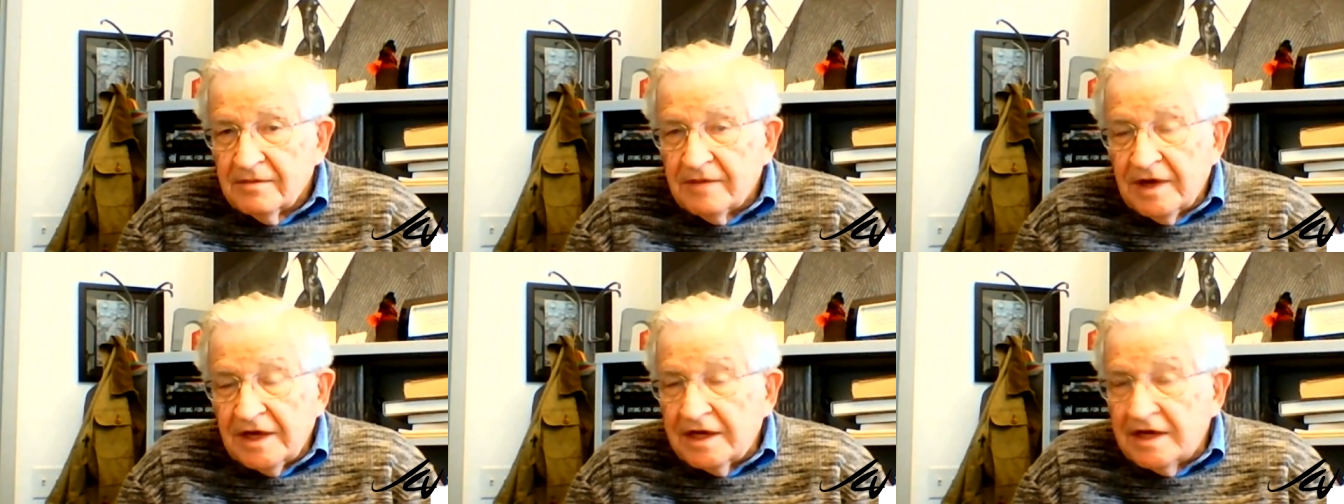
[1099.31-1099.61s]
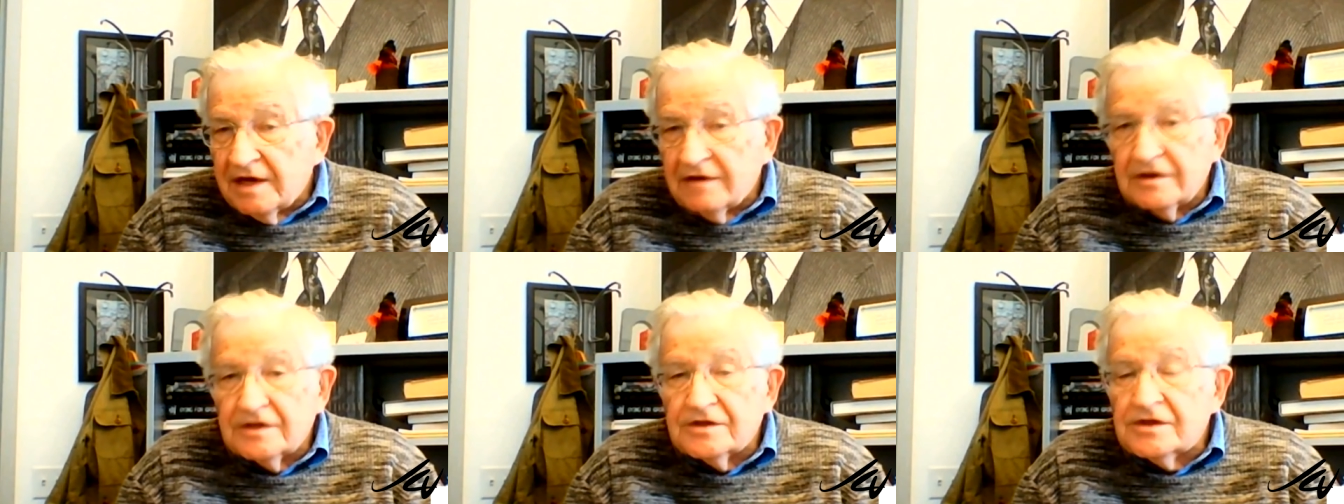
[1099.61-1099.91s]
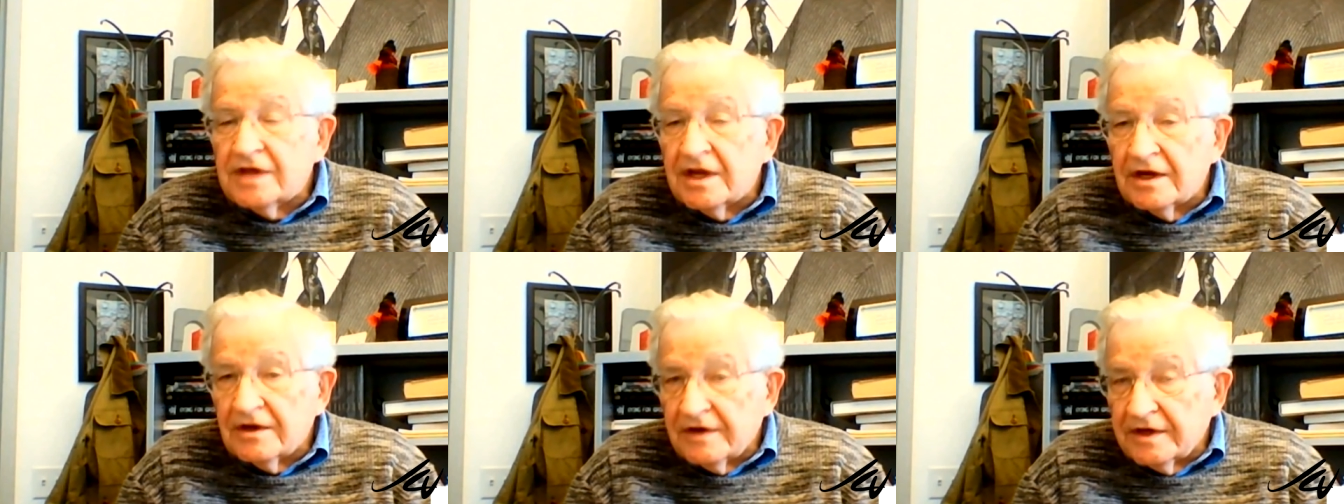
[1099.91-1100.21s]
By now,
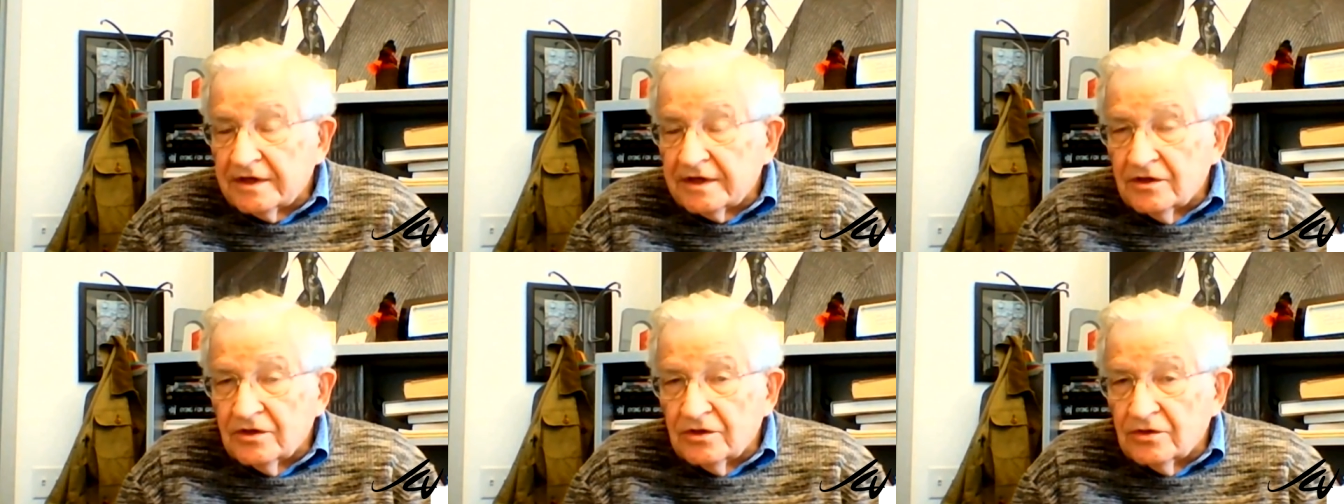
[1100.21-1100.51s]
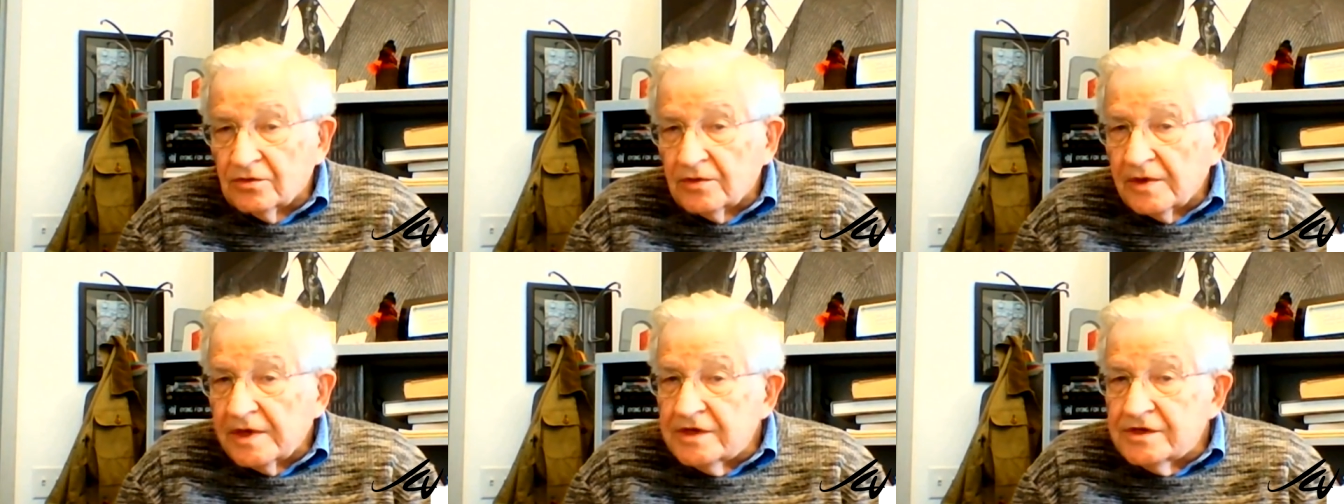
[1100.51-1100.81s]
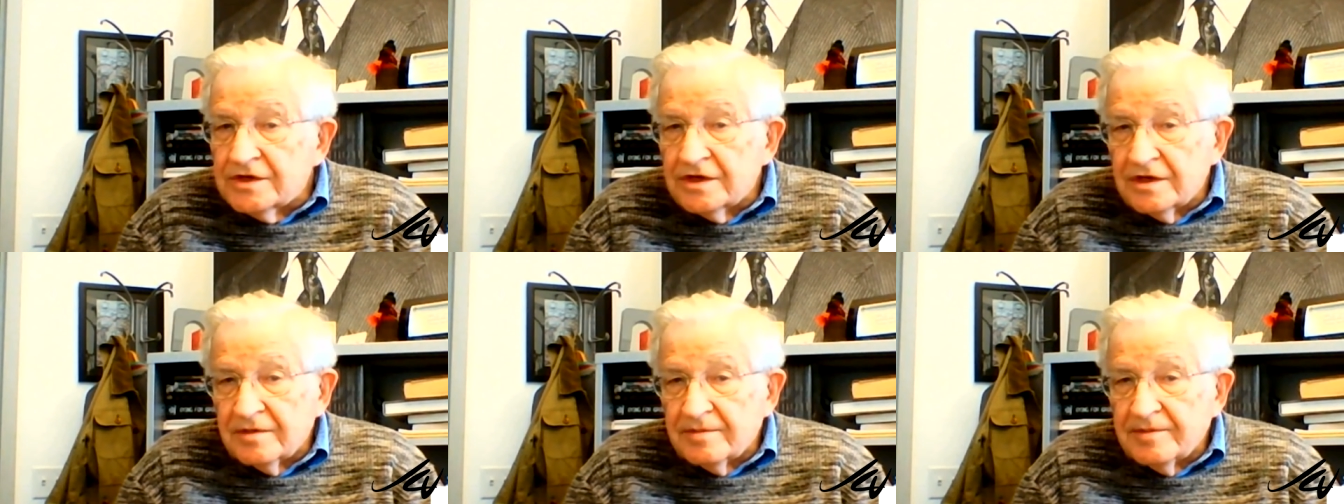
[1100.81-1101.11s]
it's tearing the whole
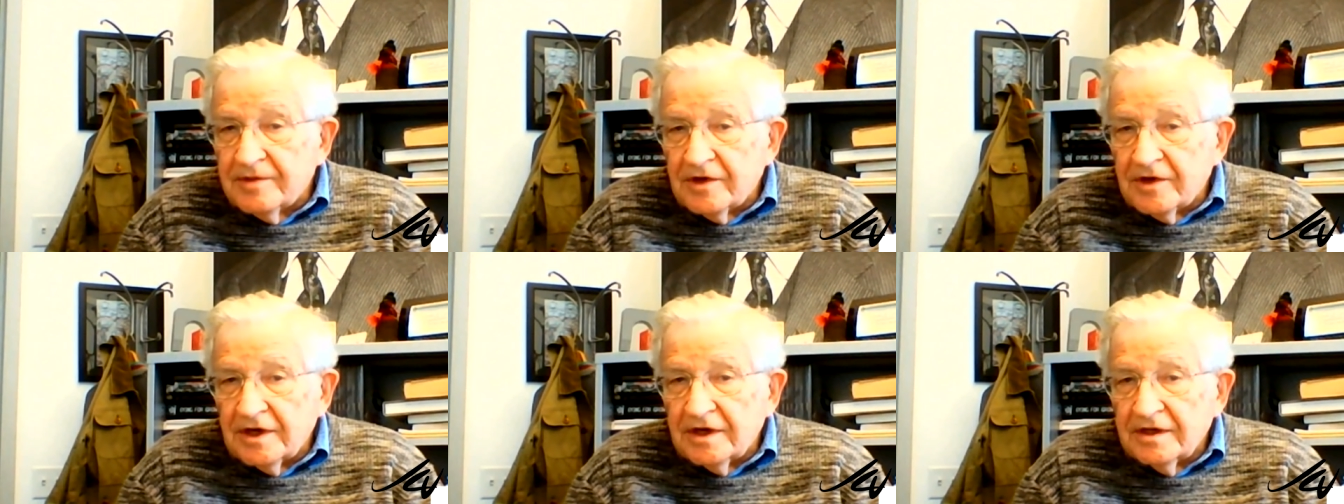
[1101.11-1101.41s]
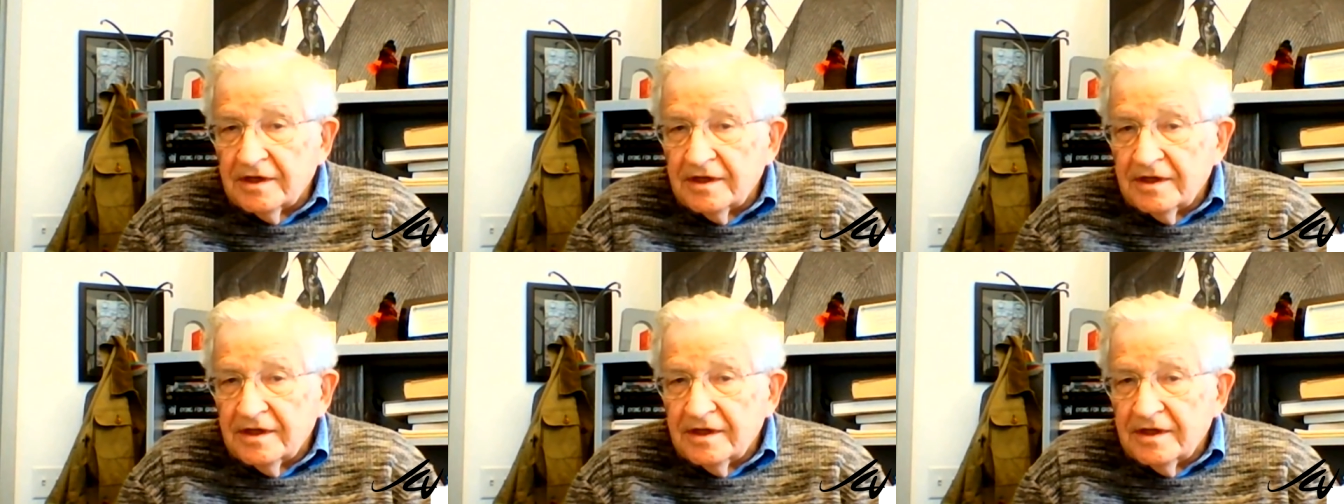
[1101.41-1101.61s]
region apart.